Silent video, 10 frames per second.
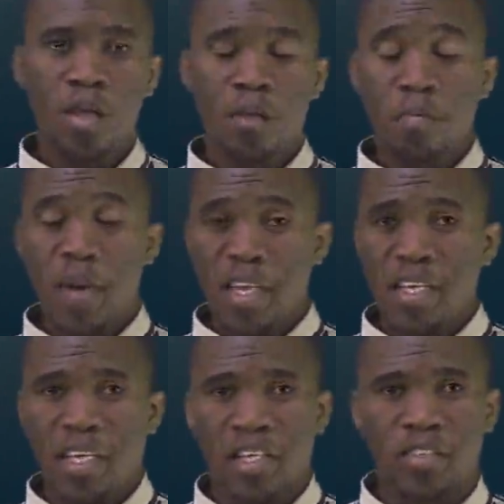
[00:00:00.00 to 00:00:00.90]
My
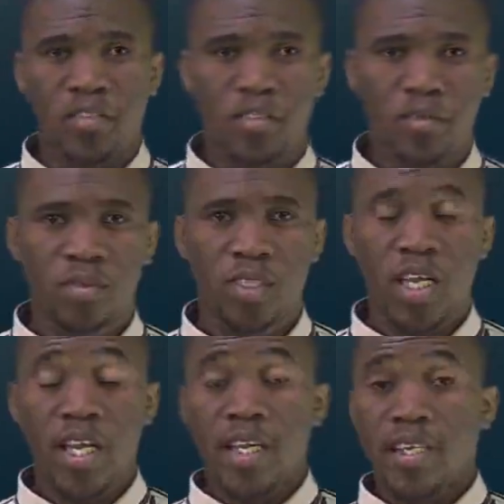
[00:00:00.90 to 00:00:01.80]
dears,
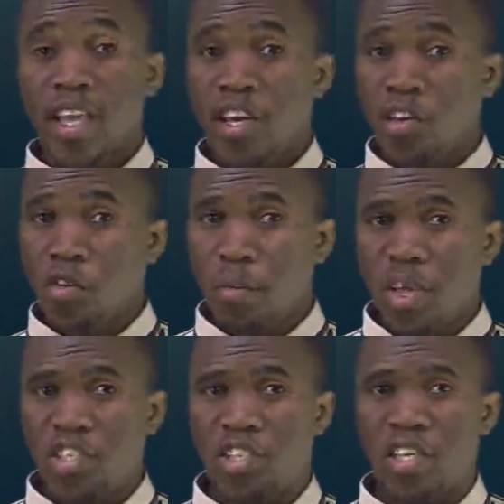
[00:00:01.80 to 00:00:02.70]
can you
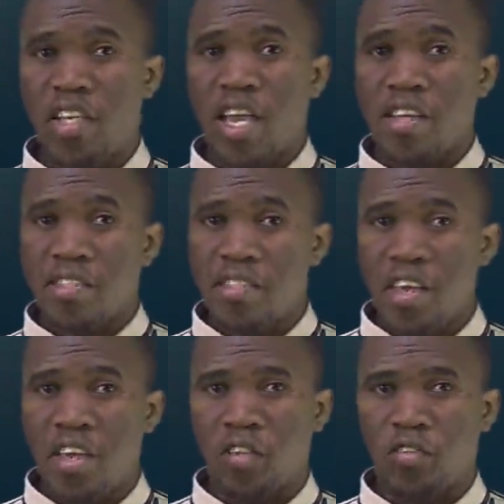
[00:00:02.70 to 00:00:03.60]
mention a
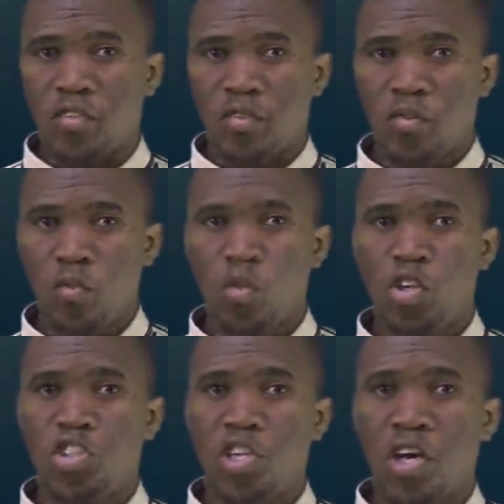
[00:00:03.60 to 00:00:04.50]
things
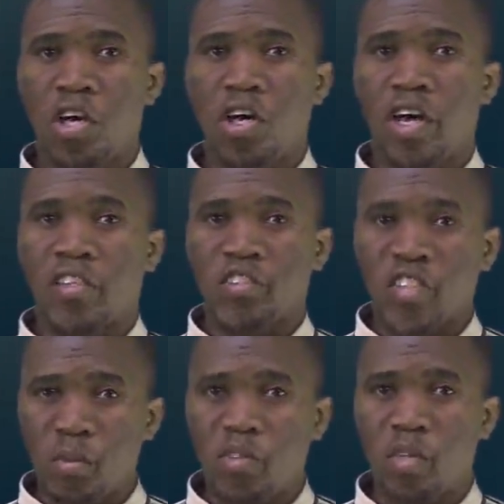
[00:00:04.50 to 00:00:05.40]
which are
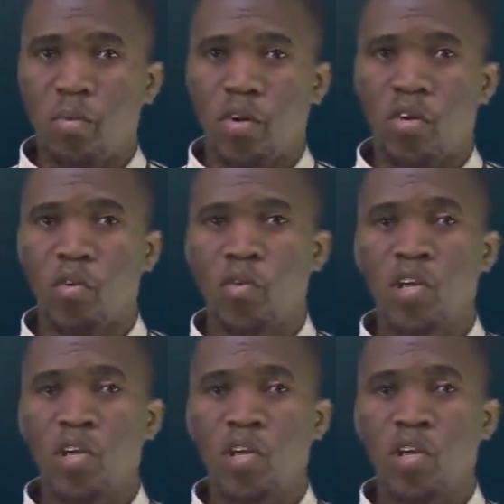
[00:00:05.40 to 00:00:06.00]
acceptable